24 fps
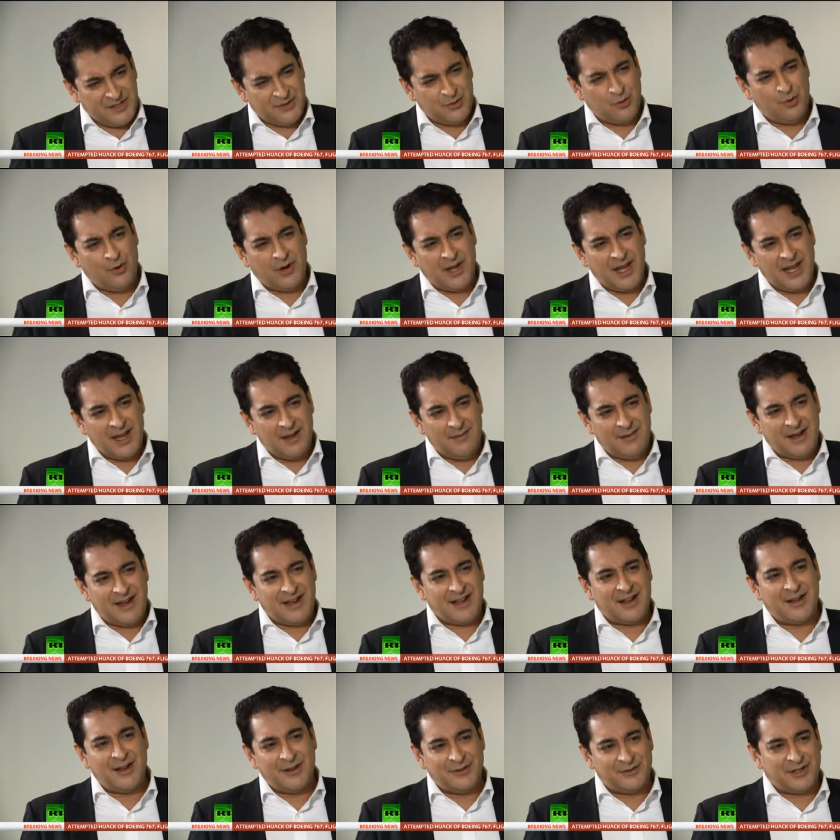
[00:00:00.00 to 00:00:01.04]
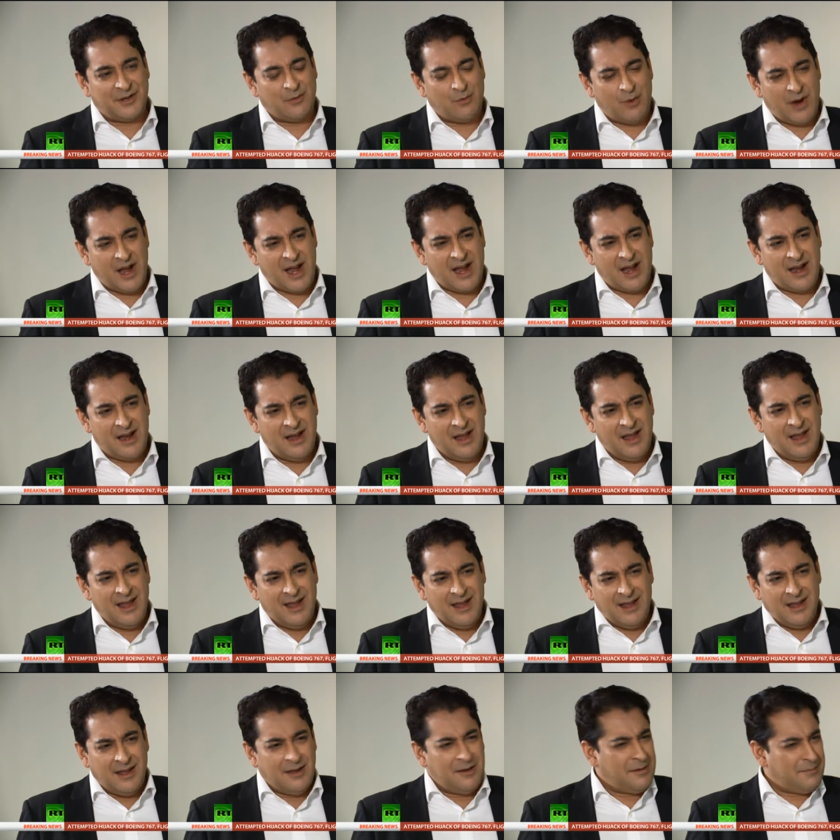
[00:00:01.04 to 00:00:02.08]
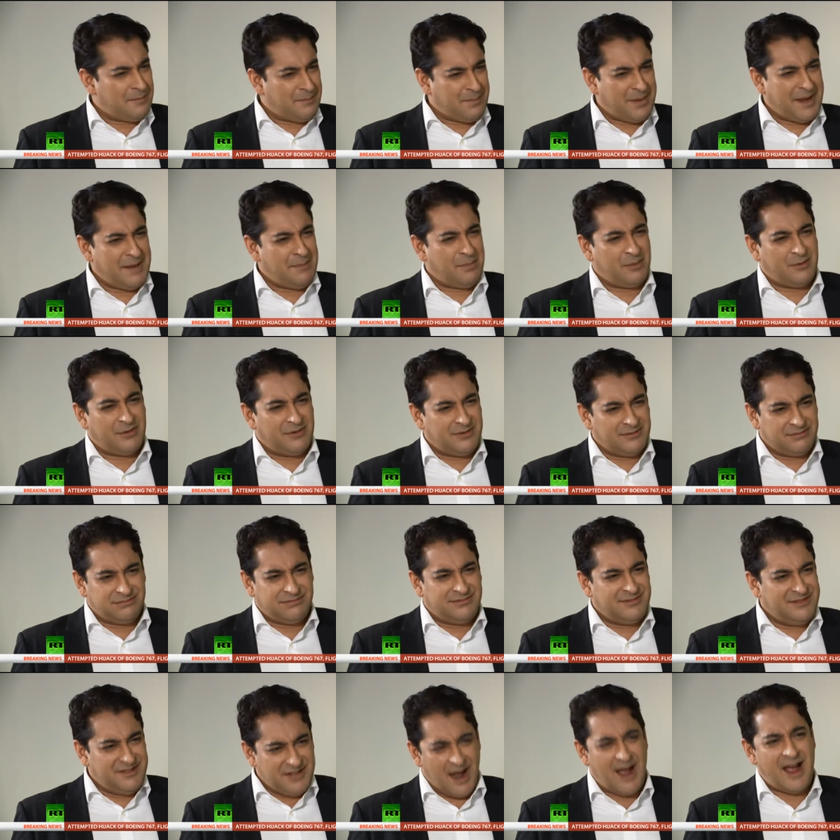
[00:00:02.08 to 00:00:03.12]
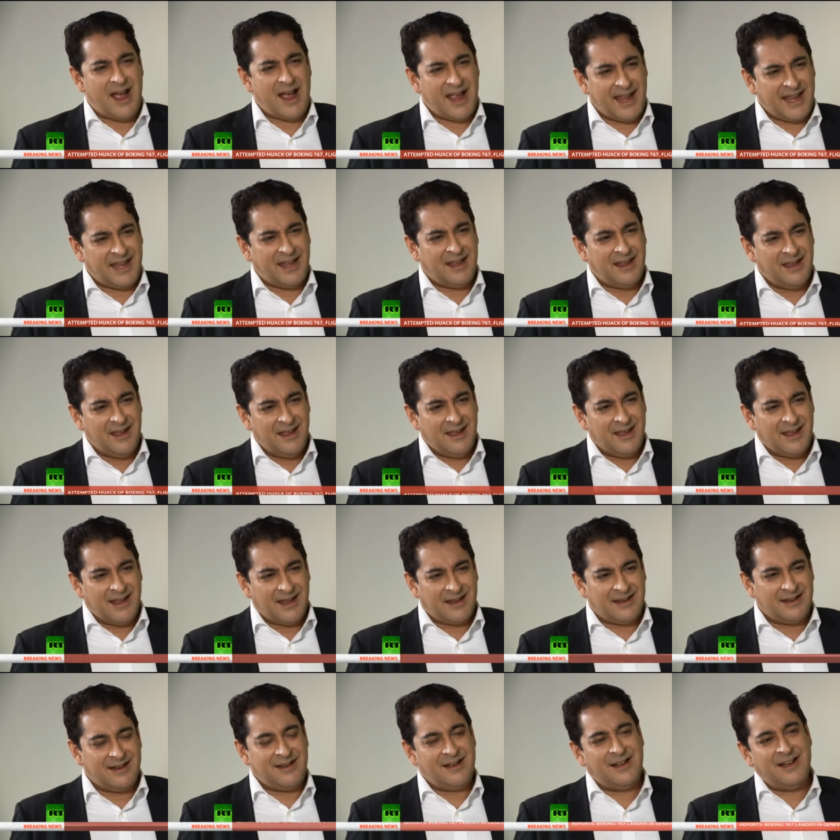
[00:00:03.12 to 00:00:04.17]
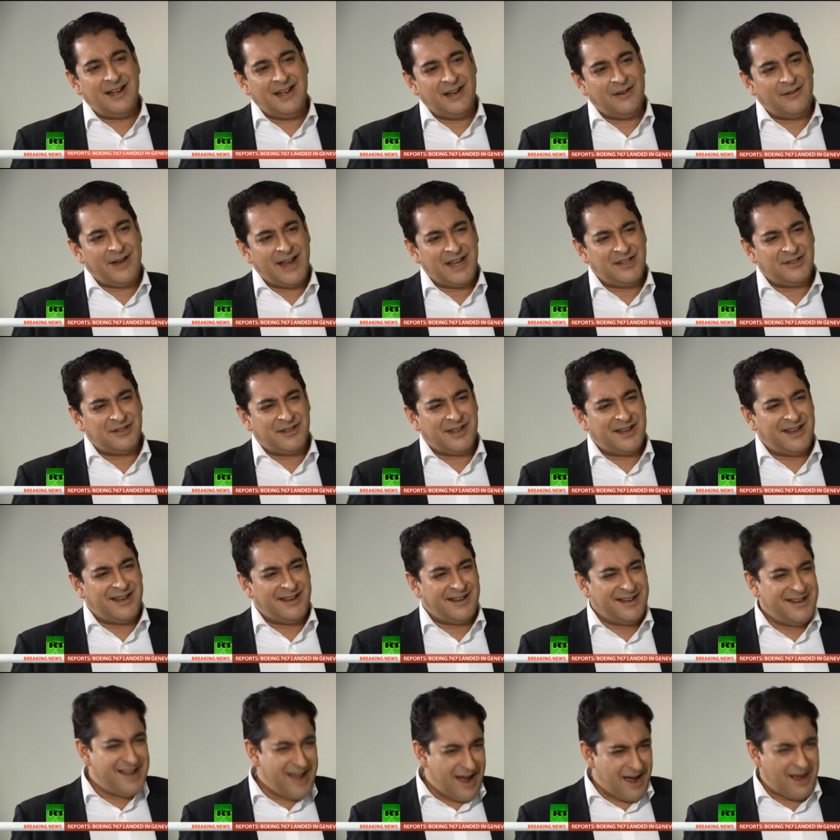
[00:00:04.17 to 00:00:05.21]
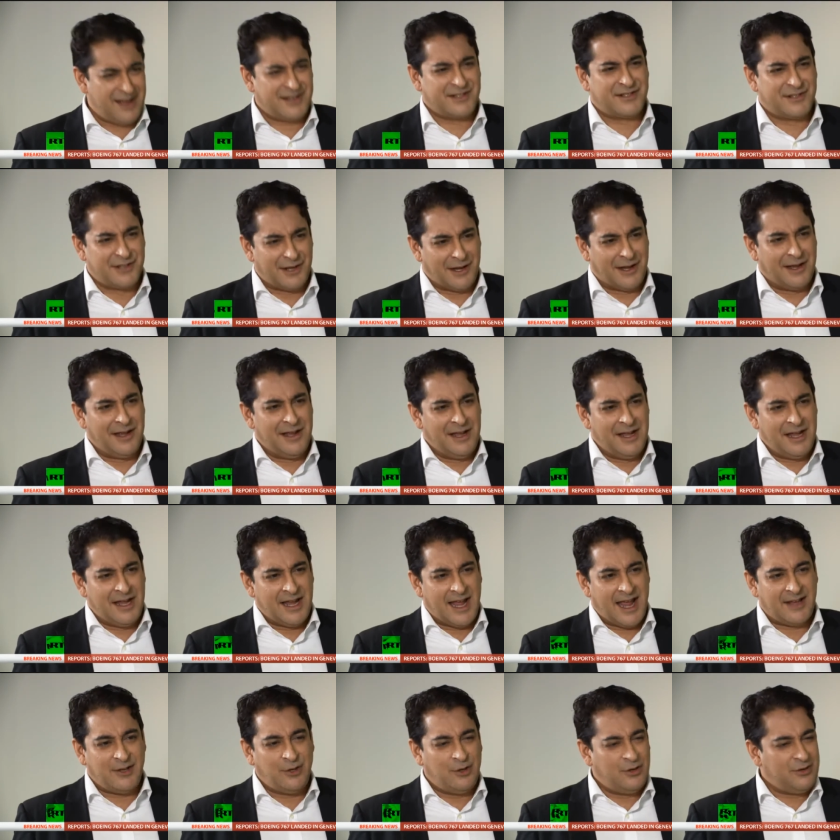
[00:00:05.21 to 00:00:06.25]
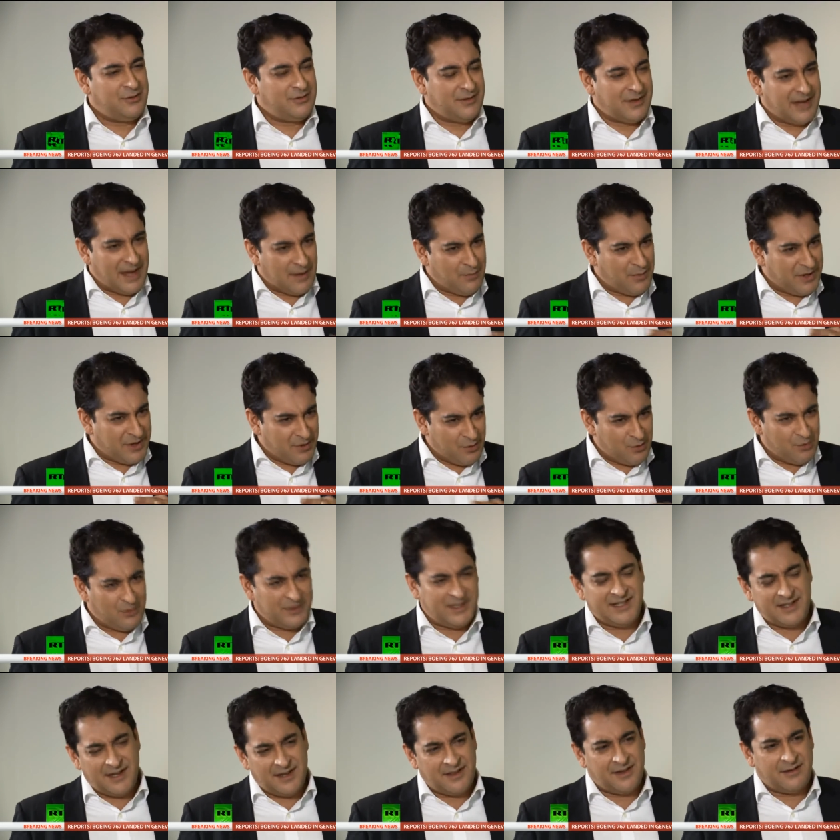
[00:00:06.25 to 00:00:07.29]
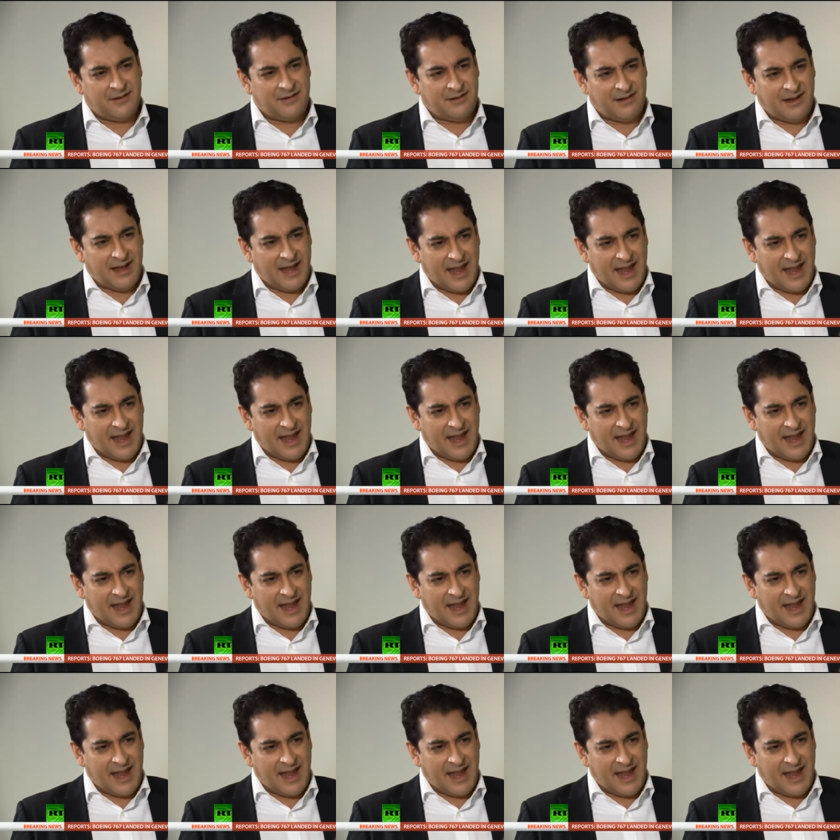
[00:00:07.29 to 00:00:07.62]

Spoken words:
talking about a country where people die at an earlier age than in Gaza. And with all these other